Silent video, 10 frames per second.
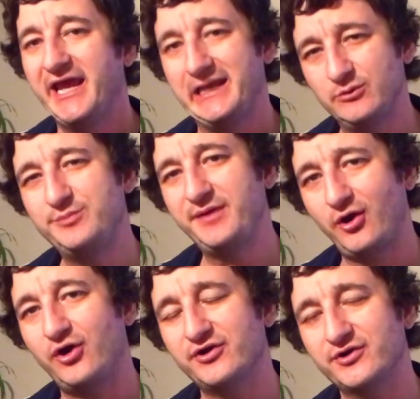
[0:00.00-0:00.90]
it would be
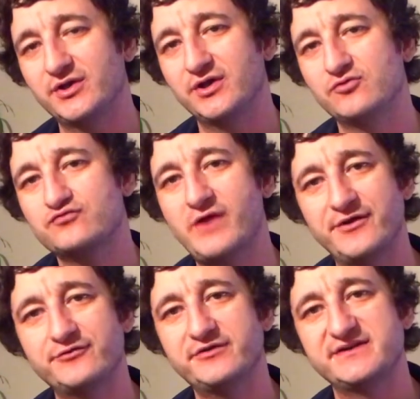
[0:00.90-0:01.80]
hard to
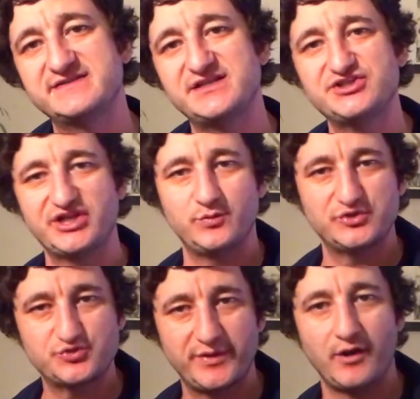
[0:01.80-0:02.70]
render a decision in
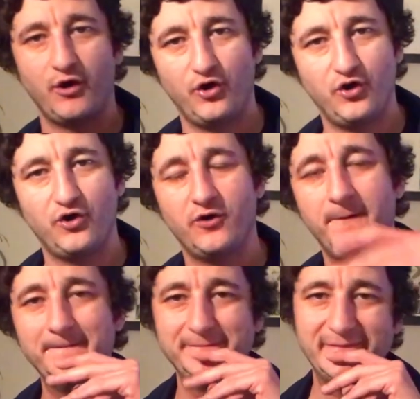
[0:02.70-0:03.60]
which we
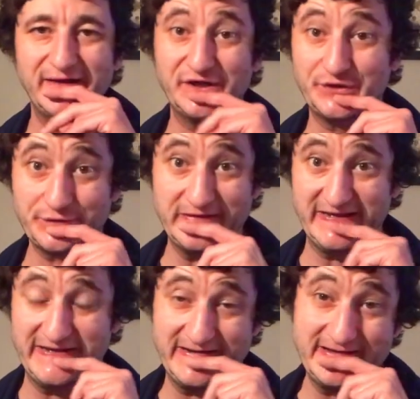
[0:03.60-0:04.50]
all
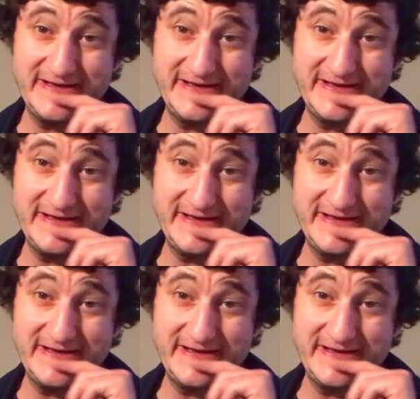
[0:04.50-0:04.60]
agreed.